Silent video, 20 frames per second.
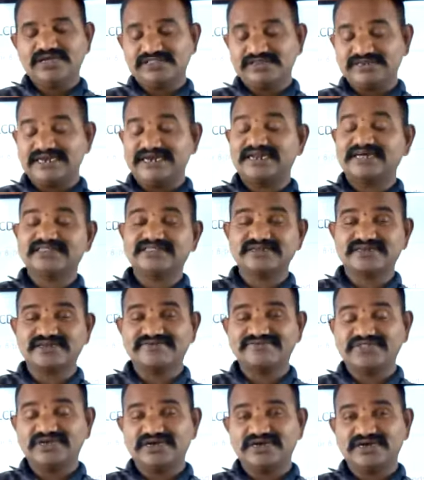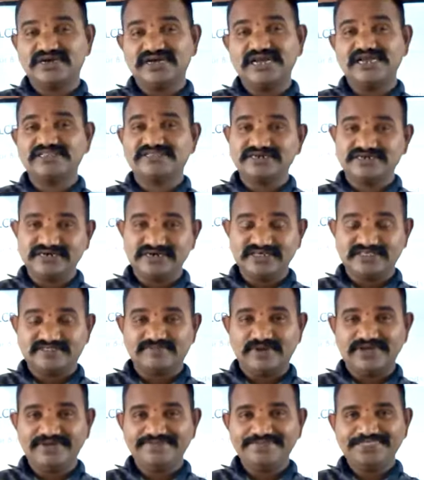data sheet of the LCD
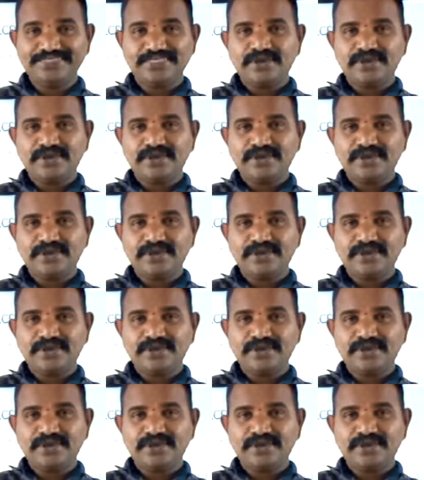display,